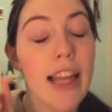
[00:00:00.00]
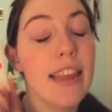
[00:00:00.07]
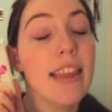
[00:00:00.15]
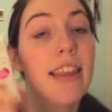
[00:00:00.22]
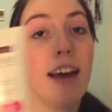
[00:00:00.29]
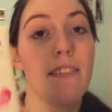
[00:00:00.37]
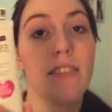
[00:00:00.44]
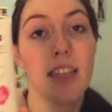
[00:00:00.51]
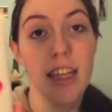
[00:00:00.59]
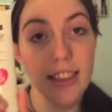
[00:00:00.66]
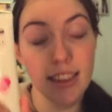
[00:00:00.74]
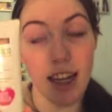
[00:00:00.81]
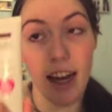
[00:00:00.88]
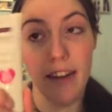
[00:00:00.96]
I love
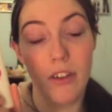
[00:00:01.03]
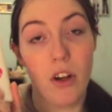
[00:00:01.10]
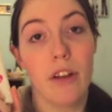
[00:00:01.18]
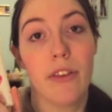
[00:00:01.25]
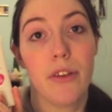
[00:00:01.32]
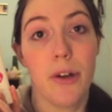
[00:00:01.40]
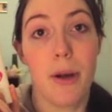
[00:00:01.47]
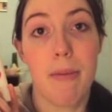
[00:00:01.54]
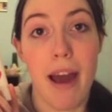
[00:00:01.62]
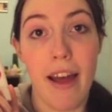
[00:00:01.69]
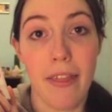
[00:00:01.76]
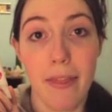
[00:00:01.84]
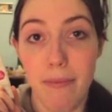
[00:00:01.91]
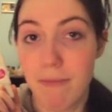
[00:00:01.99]
this. I've gone through
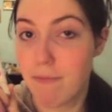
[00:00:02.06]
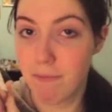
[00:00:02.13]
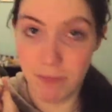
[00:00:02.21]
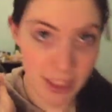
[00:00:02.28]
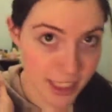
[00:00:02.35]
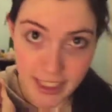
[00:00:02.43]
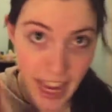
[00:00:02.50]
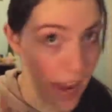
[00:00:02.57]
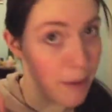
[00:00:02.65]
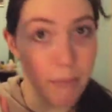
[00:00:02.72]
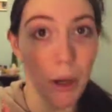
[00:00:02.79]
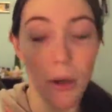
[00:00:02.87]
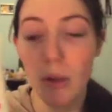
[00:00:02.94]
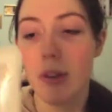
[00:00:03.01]
about
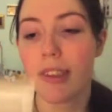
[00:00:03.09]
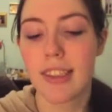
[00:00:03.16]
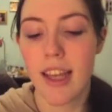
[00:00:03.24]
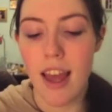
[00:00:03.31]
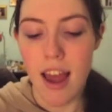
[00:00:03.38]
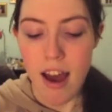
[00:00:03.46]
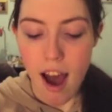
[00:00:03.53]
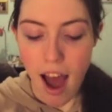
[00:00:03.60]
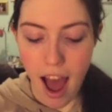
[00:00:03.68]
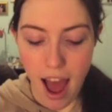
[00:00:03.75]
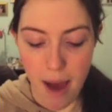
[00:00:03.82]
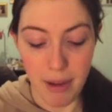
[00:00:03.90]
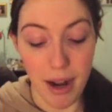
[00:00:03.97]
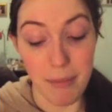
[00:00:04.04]
10 bottles.
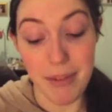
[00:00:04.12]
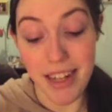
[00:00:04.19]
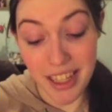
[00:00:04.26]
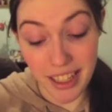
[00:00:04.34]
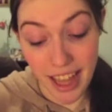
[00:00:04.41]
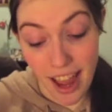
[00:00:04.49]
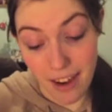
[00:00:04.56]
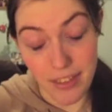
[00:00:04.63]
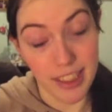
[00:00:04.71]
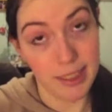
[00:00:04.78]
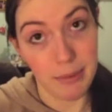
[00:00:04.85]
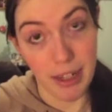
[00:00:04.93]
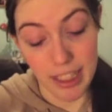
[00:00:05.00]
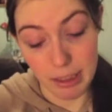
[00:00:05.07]
And I'm nearly out of
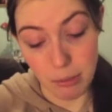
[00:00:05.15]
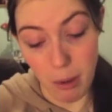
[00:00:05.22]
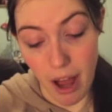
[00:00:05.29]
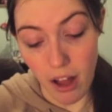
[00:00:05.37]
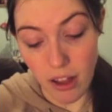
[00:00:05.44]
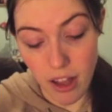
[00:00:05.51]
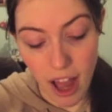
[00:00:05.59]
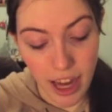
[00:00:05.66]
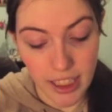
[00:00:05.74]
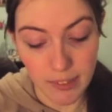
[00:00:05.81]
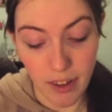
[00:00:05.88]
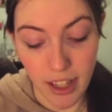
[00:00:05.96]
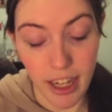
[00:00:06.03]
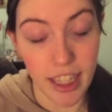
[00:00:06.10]
this one as well. I
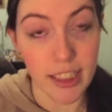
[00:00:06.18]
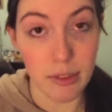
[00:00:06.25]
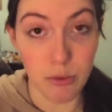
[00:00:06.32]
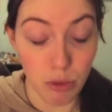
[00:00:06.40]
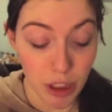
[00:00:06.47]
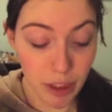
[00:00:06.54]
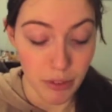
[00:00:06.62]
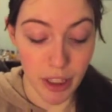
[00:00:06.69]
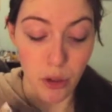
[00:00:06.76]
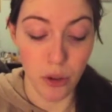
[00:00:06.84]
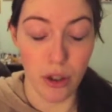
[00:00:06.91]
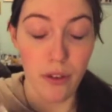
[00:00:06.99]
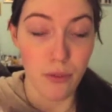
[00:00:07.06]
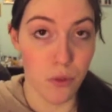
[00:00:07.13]
just find that it's a really, really
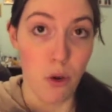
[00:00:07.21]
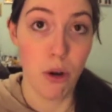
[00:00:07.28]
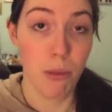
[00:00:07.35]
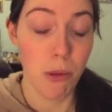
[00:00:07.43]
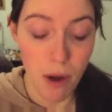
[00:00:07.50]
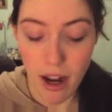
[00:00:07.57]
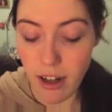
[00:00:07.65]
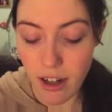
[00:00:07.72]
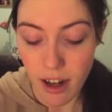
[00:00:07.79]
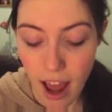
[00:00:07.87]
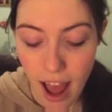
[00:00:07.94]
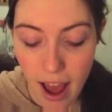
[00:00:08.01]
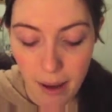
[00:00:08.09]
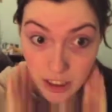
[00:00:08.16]
good, affordable one.
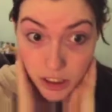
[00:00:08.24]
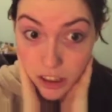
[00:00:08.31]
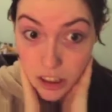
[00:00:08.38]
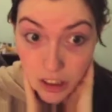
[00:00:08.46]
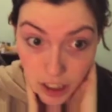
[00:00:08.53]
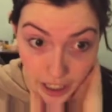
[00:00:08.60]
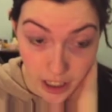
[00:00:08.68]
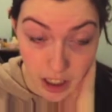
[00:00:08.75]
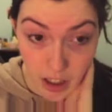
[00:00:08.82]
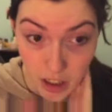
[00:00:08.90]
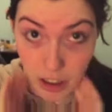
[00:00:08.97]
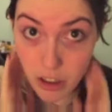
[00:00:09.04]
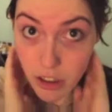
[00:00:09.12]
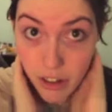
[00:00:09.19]
I do look like a
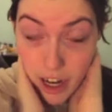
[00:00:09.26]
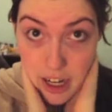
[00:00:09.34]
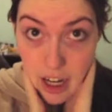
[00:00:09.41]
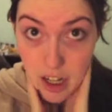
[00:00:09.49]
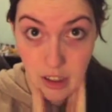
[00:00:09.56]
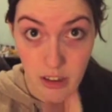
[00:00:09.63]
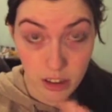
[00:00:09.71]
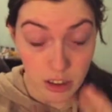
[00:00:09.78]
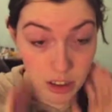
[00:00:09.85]
cockatoo right now.